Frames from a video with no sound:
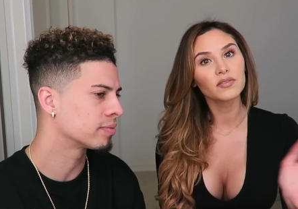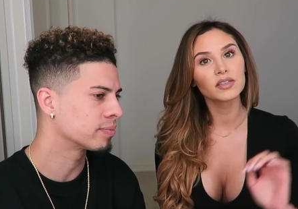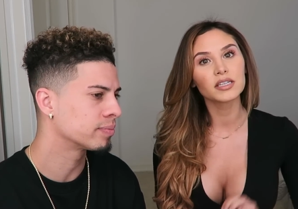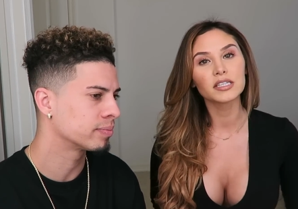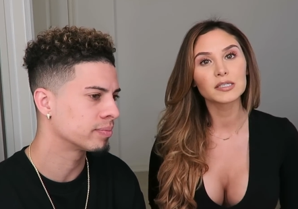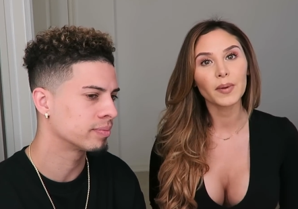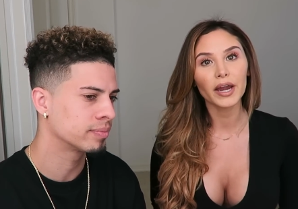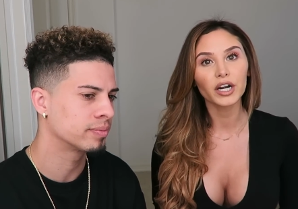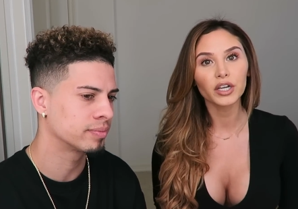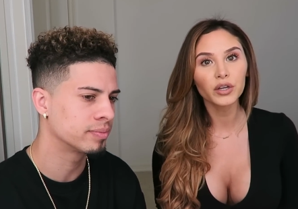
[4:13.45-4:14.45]
Speaker 1: even
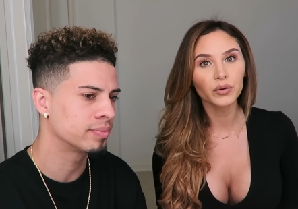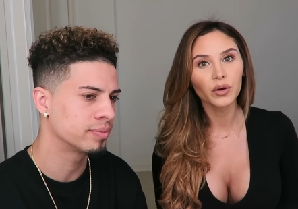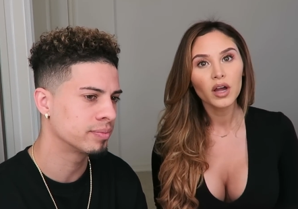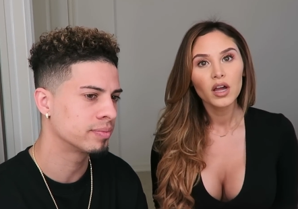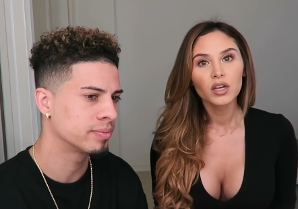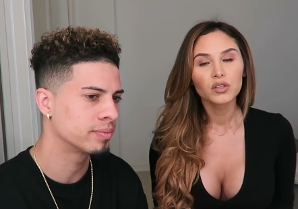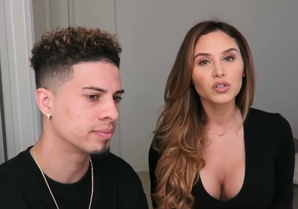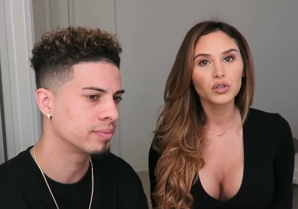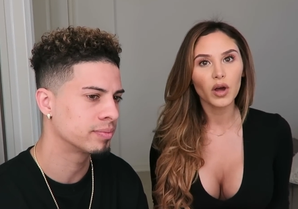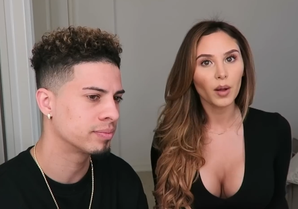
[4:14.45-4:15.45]
inspire you
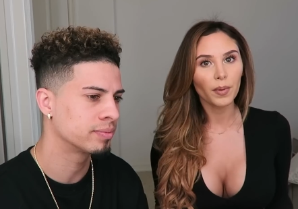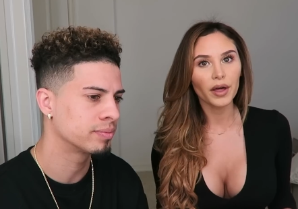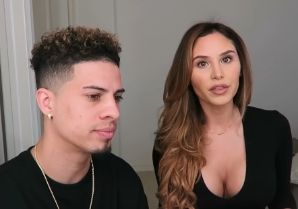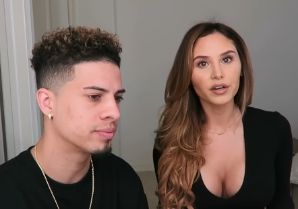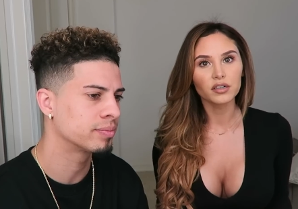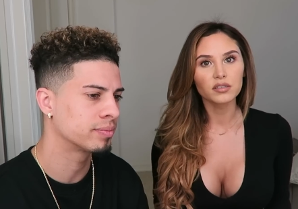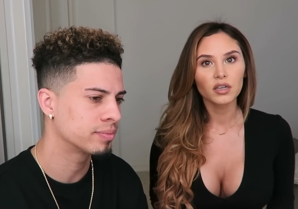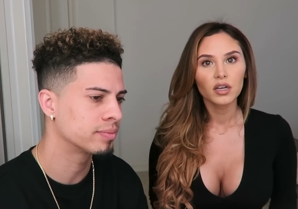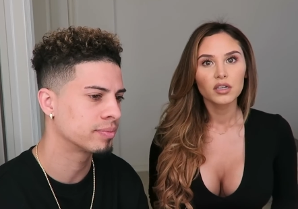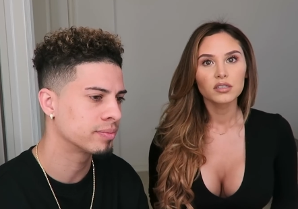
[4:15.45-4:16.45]
to help others
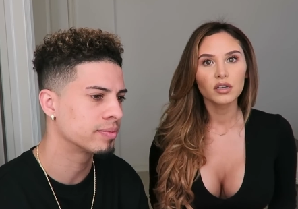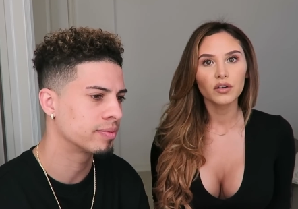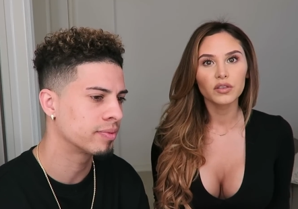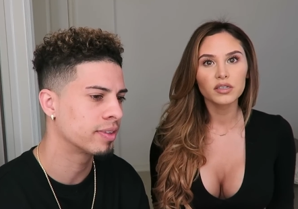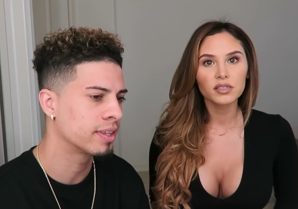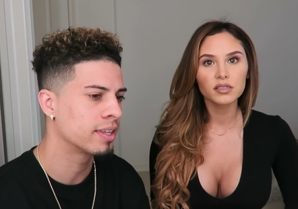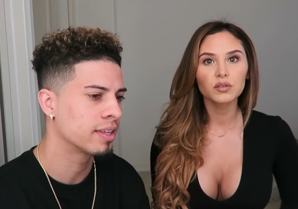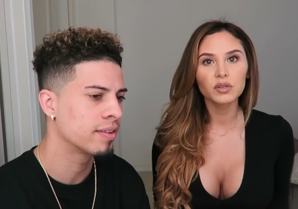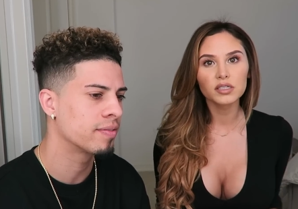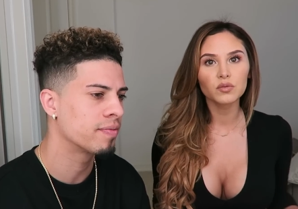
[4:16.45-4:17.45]
so this is
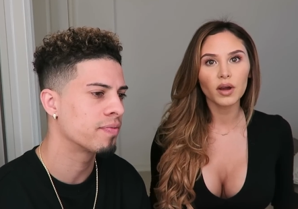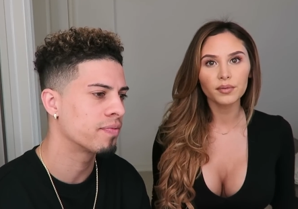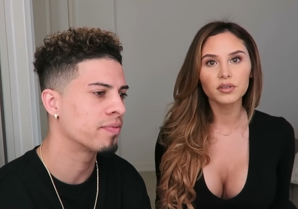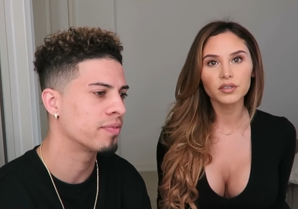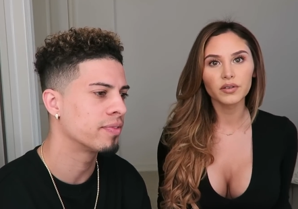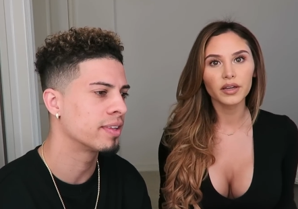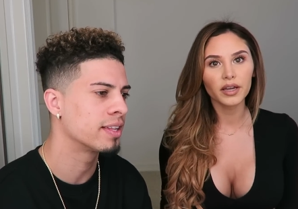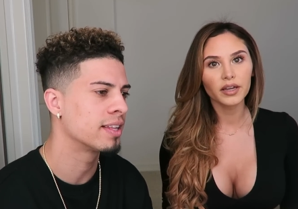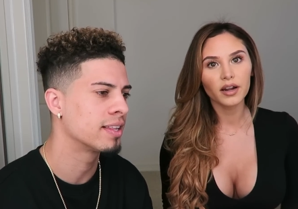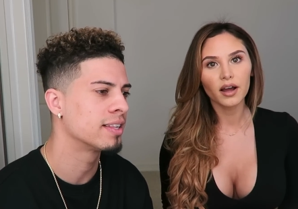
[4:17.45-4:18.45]
the reason why we're doing
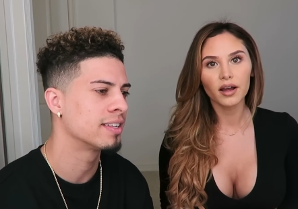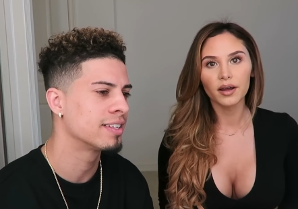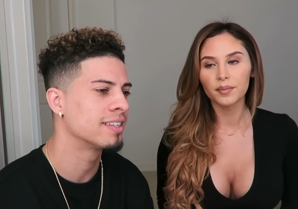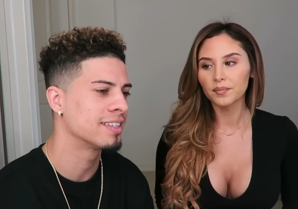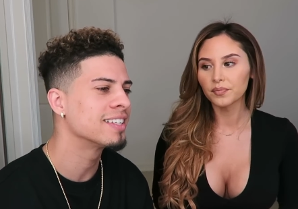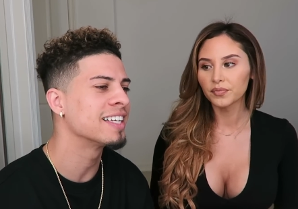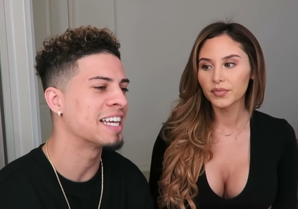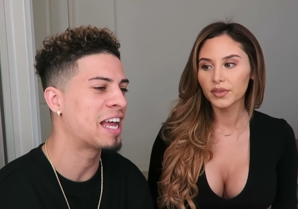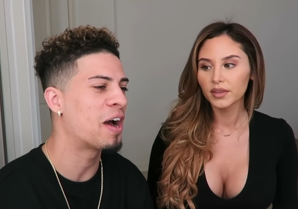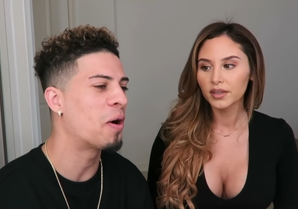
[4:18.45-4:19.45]
it um,
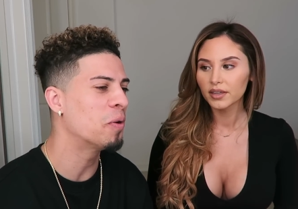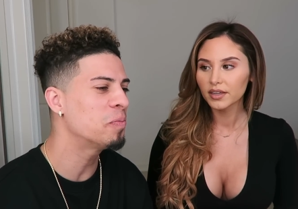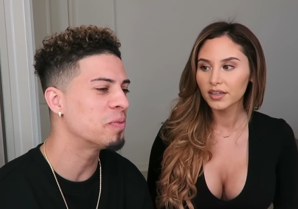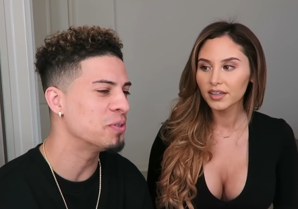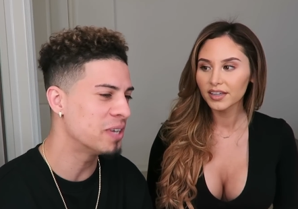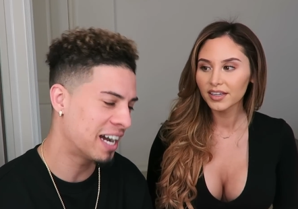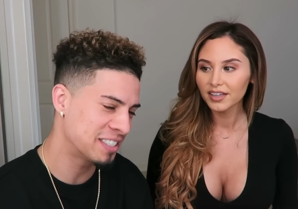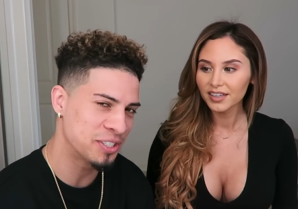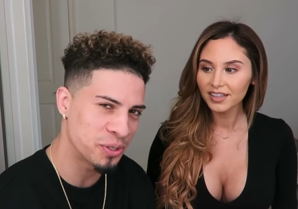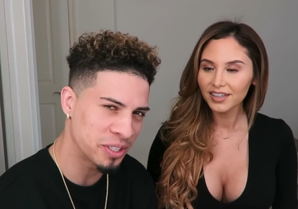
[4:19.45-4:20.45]
Speaker 2: and i hope you
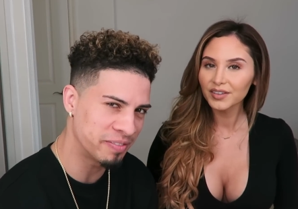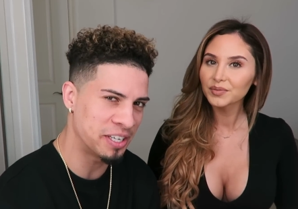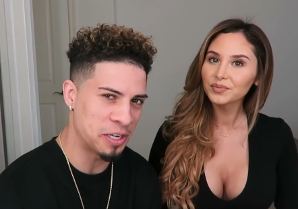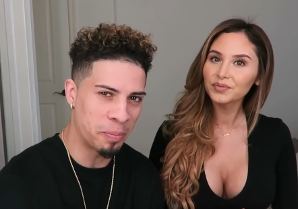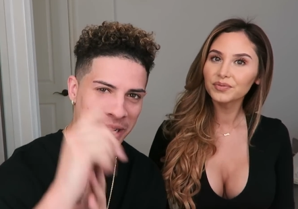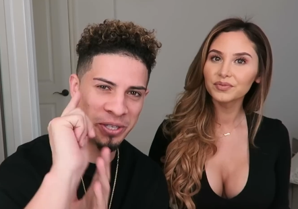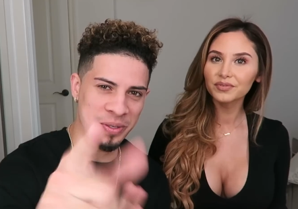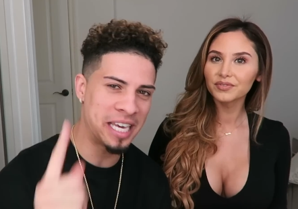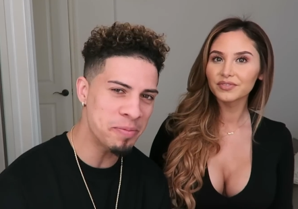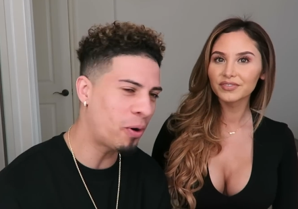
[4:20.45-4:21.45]
guys enjoy the video make sure
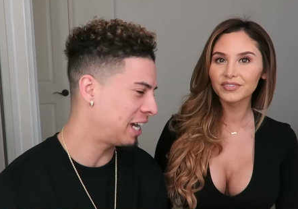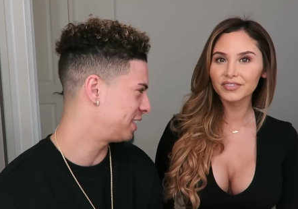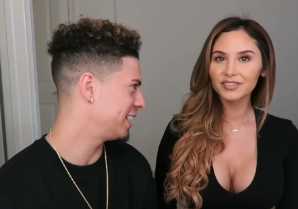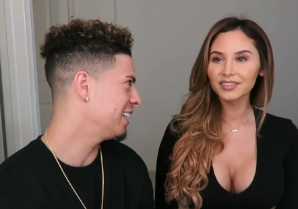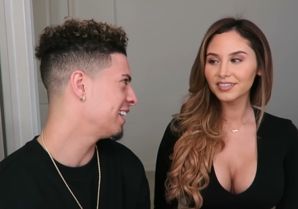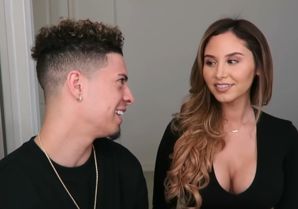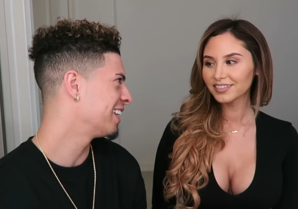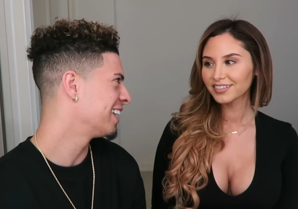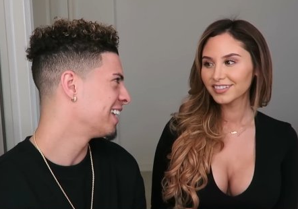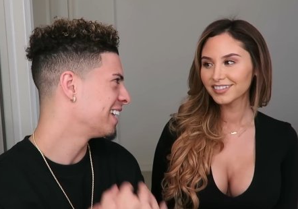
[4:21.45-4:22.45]
you keep watching
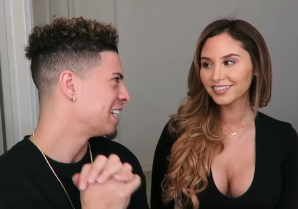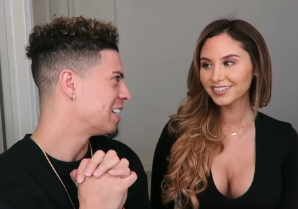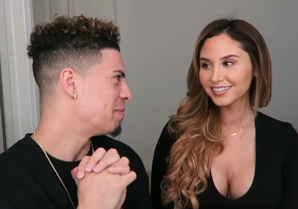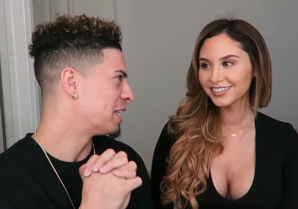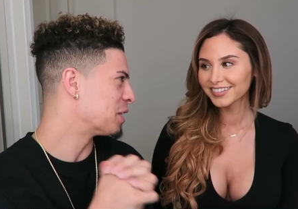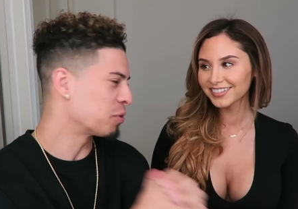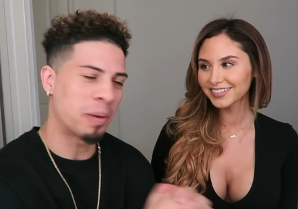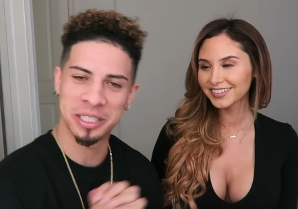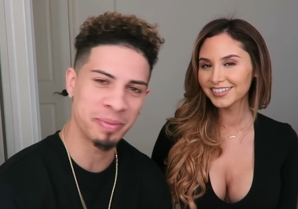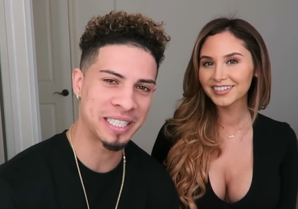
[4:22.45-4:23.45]
because we're
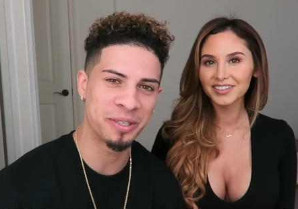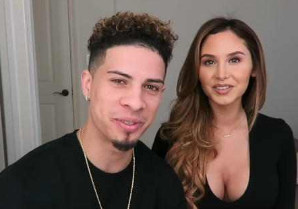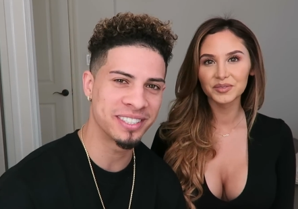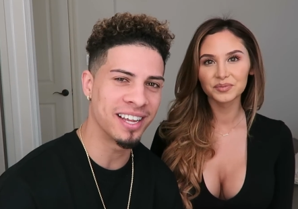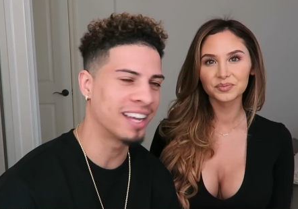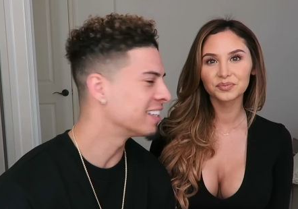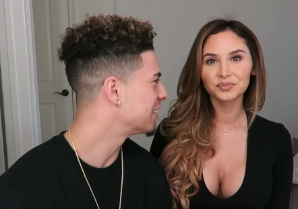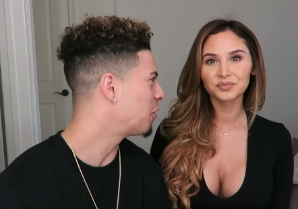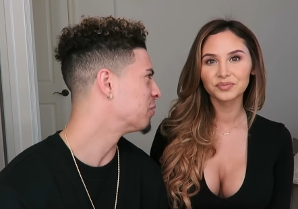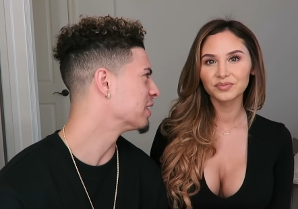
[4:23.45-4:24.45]
about to make someone's day
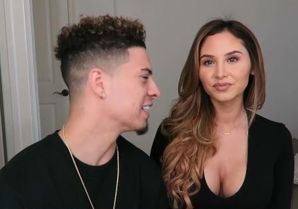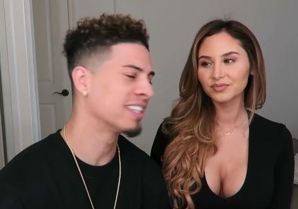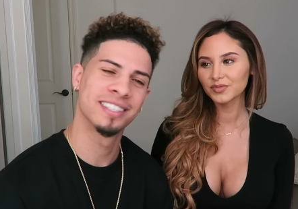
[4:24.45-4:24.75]
hopefully